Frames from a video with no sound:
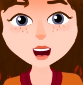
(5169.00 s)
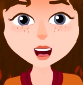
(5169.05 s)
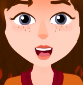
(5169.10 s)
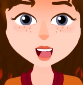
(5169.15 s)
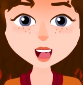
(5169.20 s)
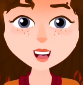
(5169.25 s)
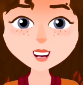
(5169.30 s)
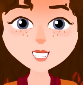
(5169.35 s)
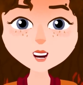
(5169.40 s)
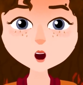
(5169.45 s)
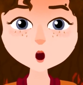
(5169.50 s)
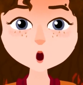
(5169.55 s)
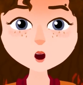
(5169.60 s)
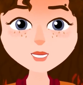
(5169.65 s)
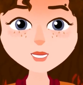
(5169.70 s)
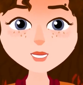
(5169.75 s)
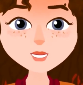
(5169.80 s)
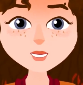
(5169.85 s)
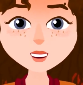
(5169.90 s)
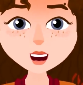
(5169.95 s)
finally
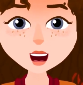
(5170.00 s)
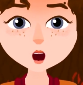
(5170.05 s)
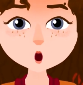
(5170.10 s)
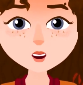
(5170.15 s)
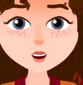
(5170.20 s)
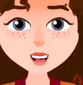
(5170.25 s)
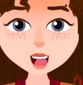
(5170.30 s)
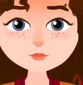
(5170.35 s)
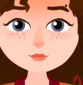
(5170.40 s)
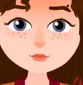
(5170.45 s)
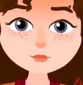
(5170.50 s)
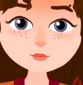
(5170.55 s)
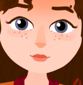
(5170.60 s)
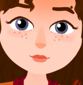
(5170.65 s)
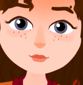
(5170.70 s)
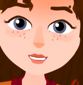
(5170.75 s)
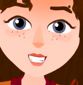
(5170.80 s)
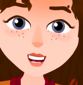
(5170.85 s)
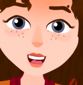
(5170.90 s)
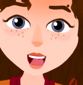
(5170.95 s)
say truthfully,
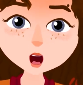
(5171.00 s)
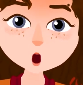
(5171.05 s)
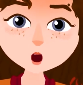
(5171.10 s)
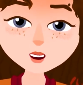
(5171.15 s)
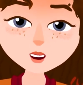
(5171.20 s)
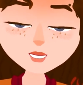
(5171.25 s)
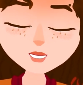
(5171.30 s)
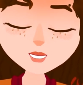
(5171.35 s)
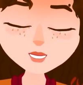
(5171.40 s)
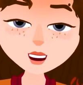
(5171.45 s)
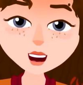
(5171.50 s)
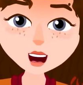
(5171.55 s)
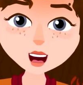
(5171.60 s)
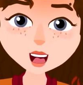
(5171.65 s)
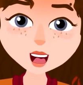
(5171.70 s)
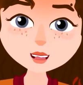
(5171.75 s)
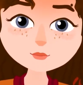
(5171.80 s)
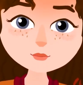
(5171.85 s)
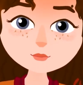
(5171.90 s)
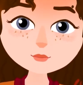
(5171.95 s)
with all my
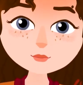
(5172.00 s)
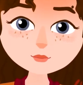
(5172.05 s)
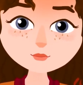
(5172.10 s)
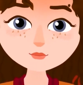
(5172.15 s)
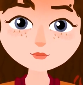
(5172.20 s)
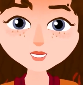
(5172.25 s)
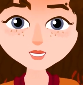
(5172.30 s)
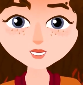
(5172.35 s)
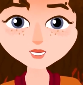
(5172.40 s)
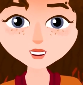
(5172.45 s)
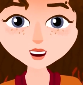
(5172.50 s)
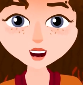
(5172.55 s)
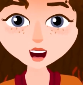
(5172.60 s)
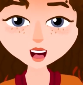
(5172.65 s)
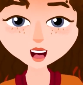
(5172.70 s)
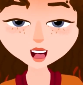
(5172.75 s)
heart, I love you,